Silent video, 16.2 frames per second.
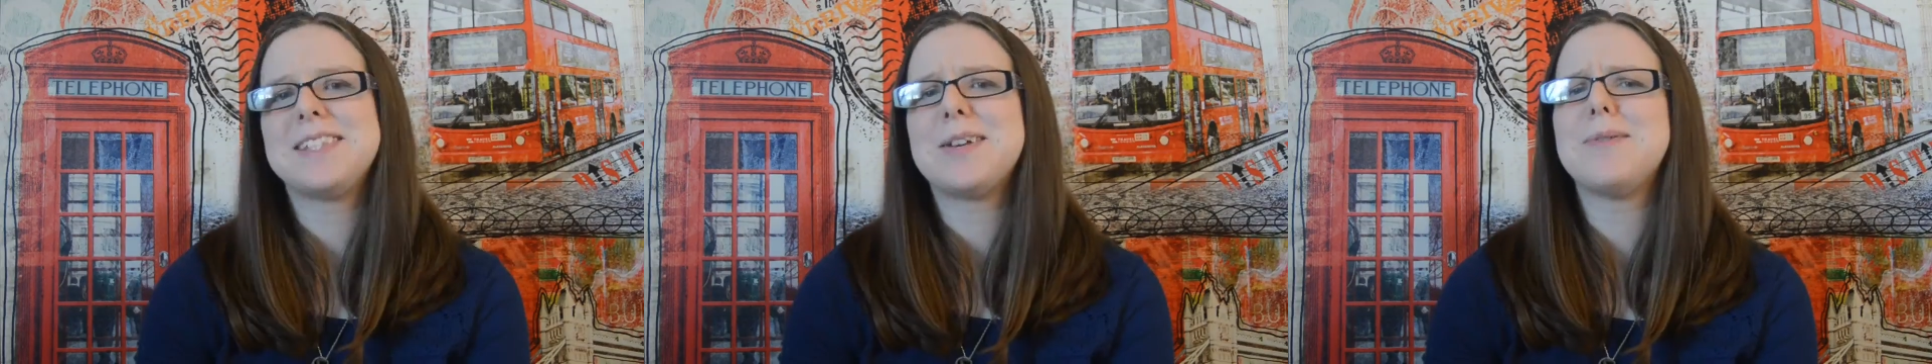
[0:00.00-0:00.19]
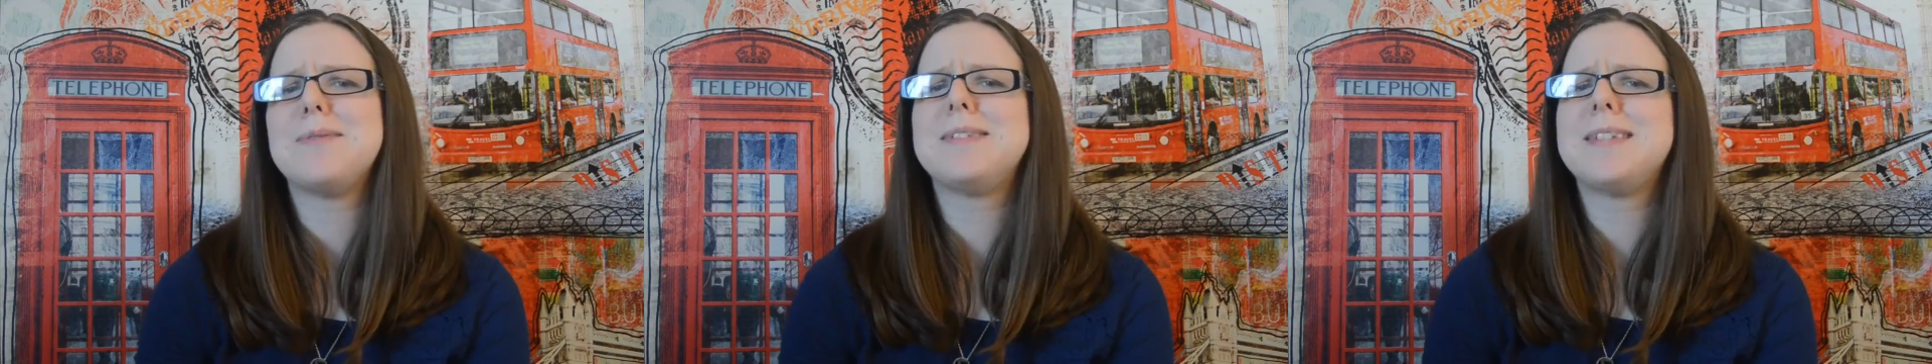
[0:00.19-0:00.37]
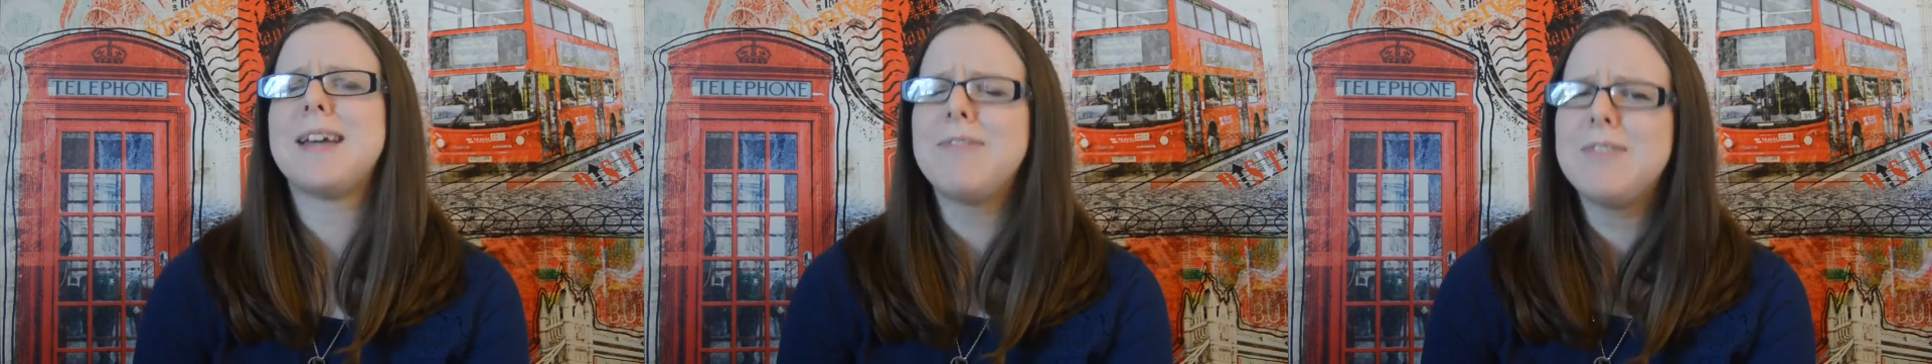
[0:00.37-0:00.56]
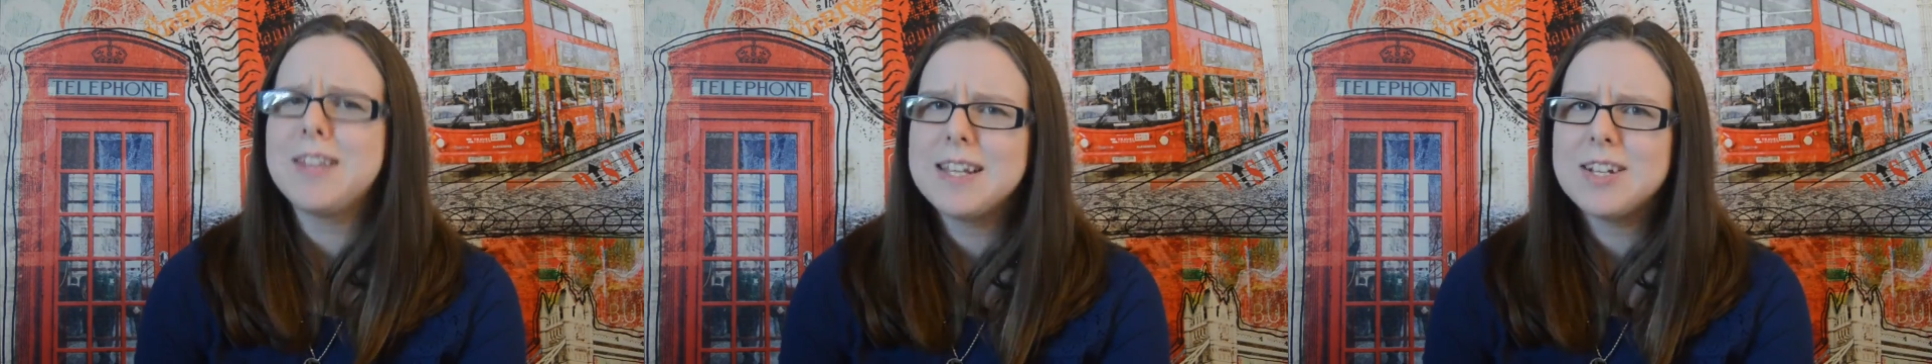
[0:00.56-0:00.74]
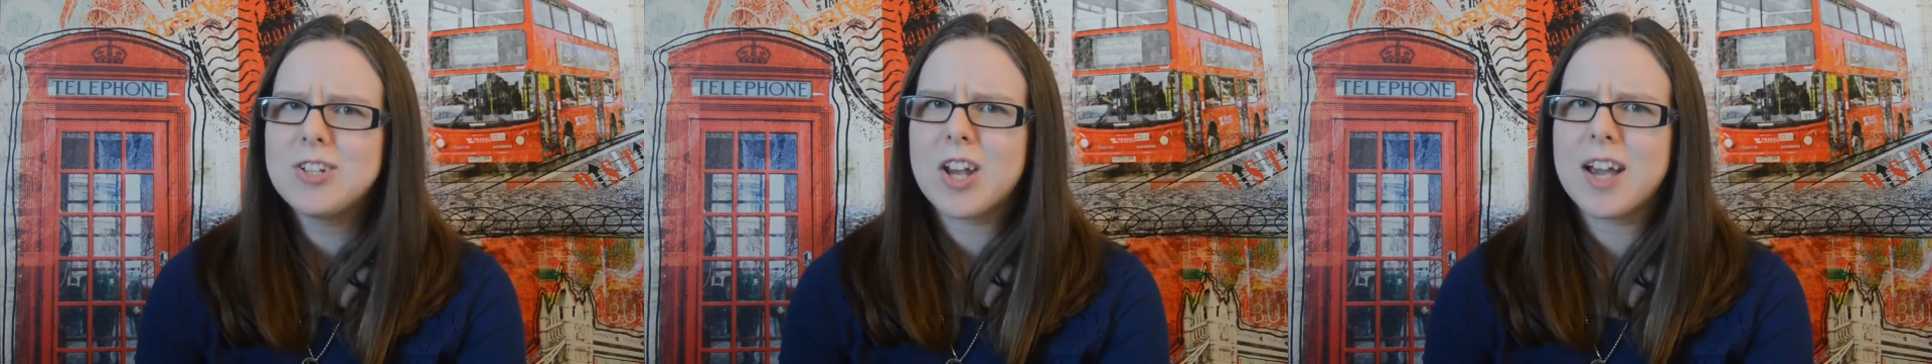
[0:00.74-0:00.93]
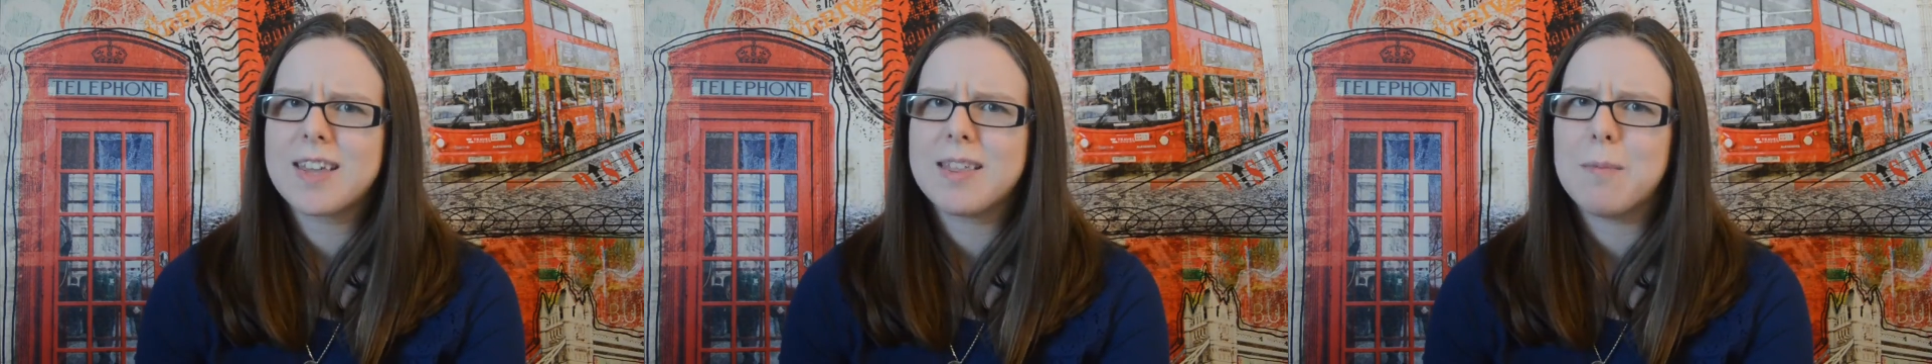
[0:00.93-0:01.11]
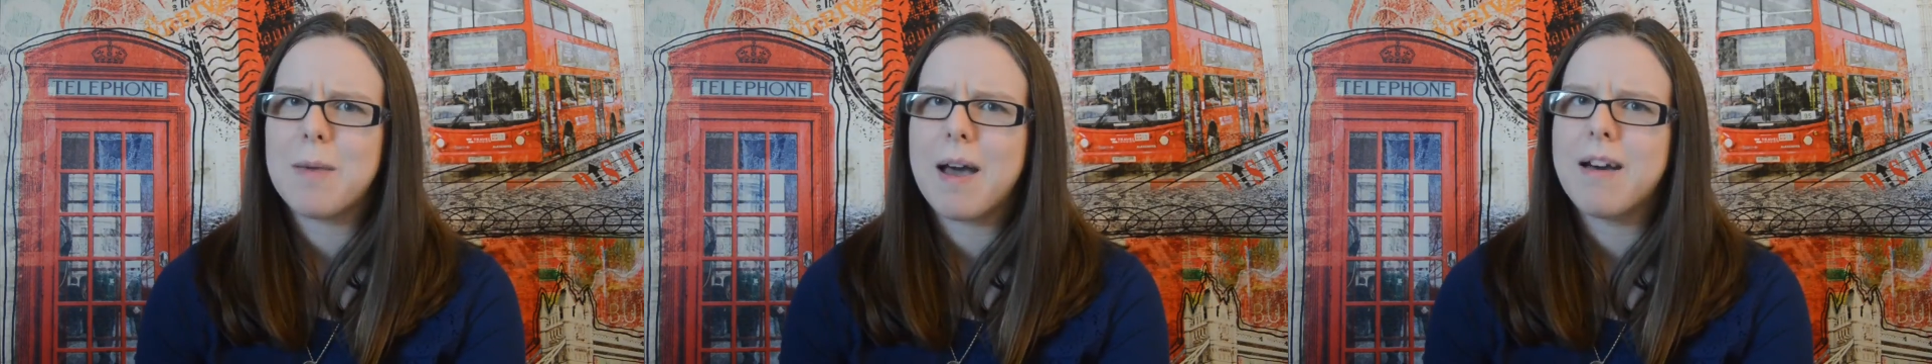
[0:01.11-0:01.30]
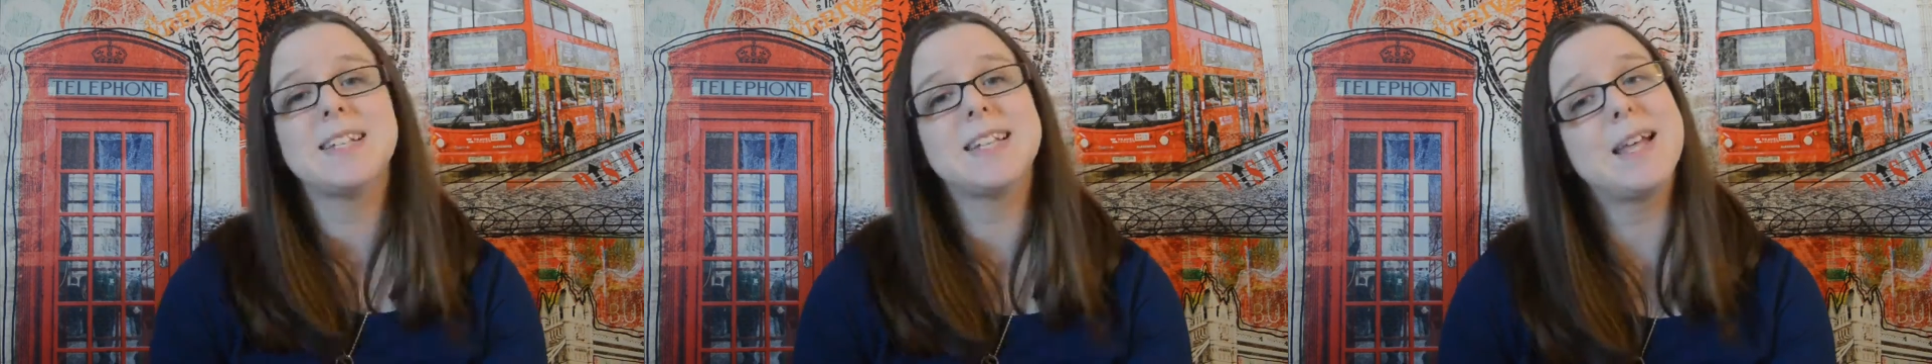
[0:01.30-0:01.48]
so definitely check them
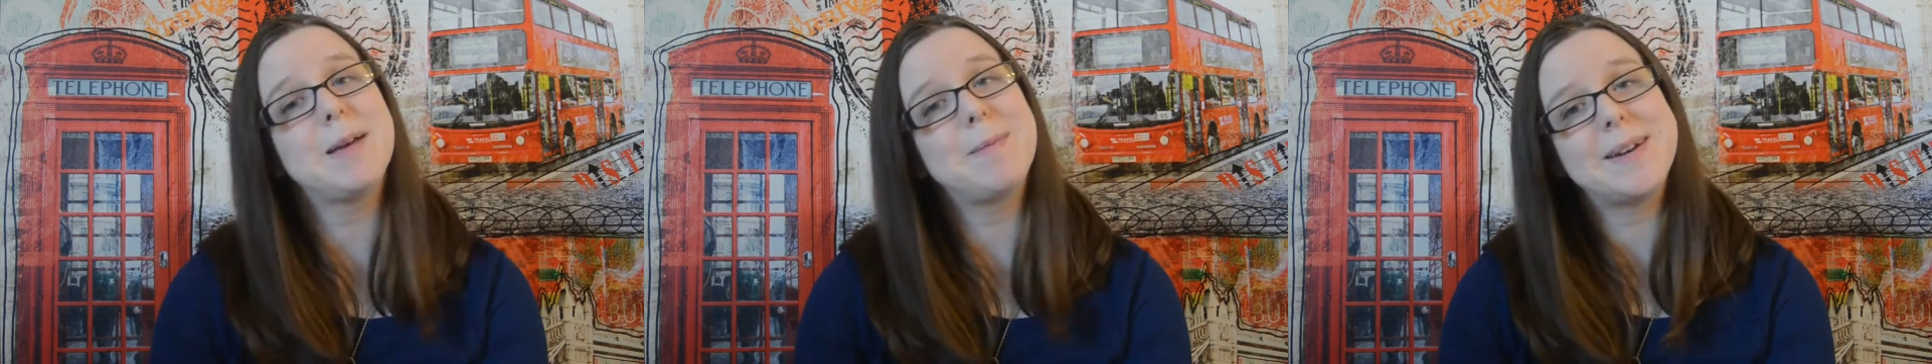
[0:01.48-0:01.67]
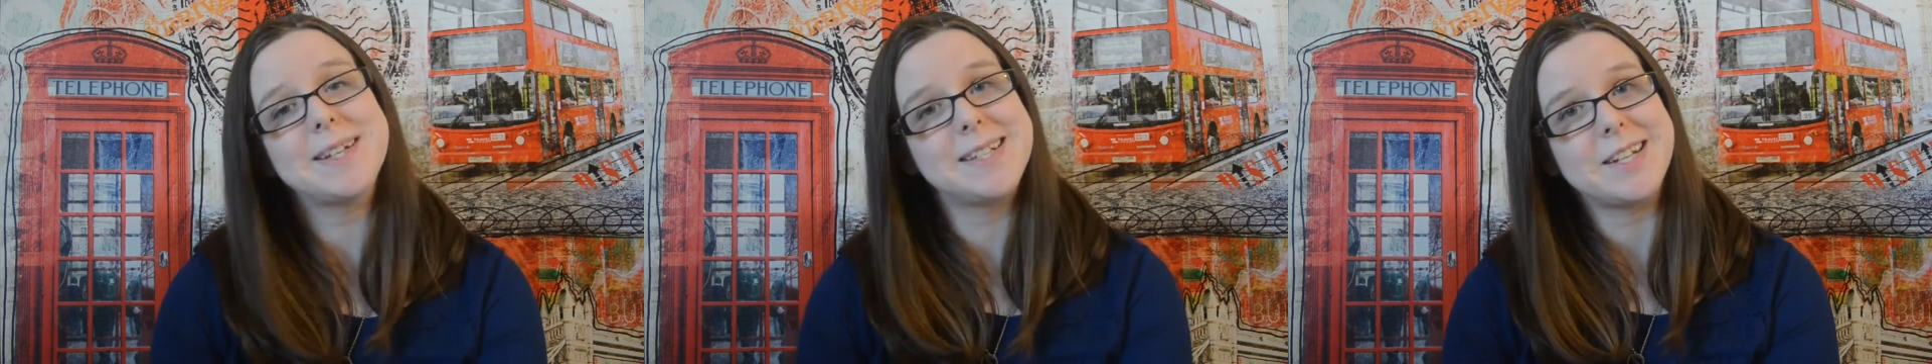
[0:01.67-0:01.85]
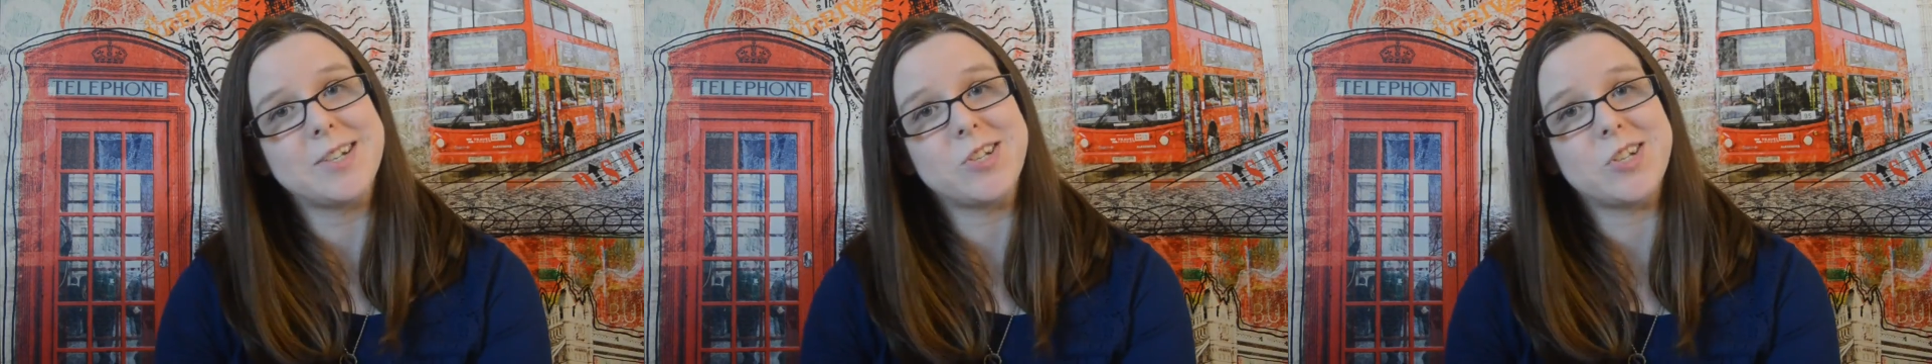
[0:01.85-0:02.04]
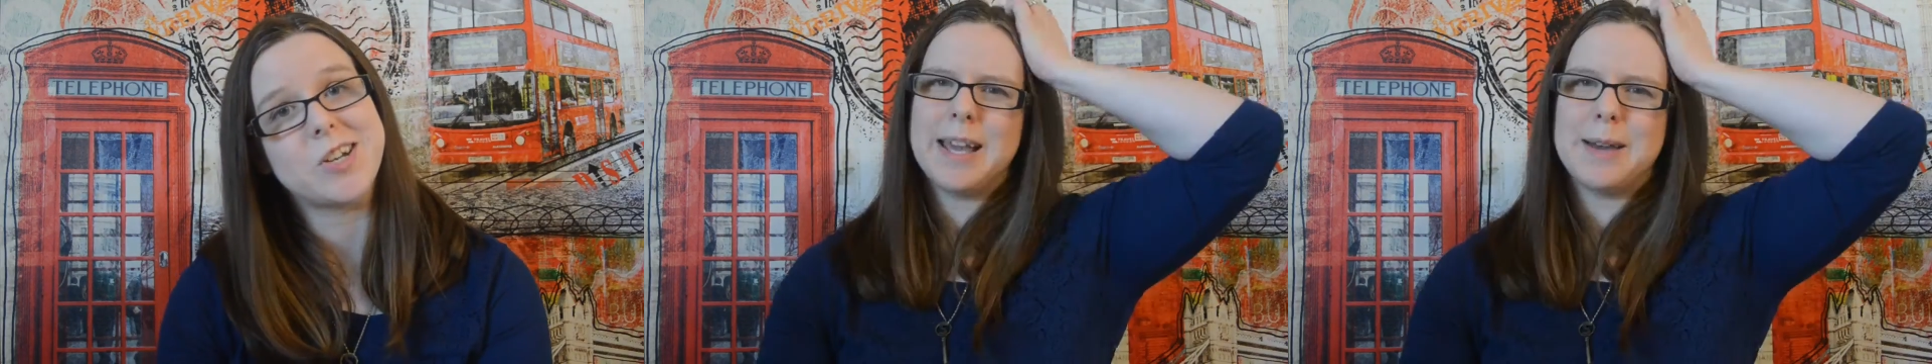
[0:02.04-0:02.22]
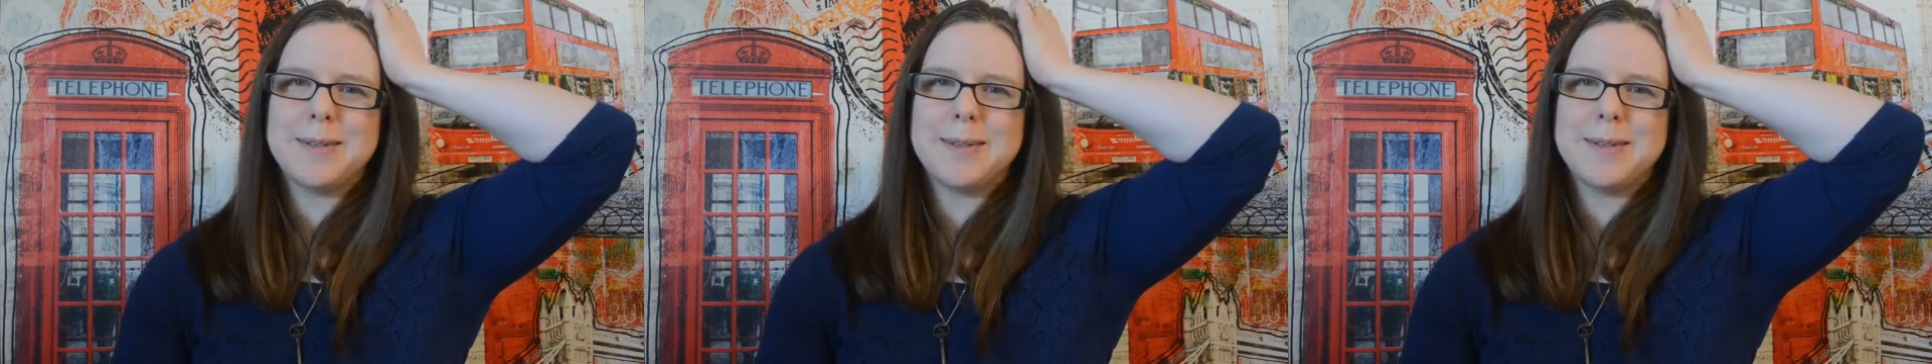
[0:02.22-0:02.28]
out. Tell them I sent you.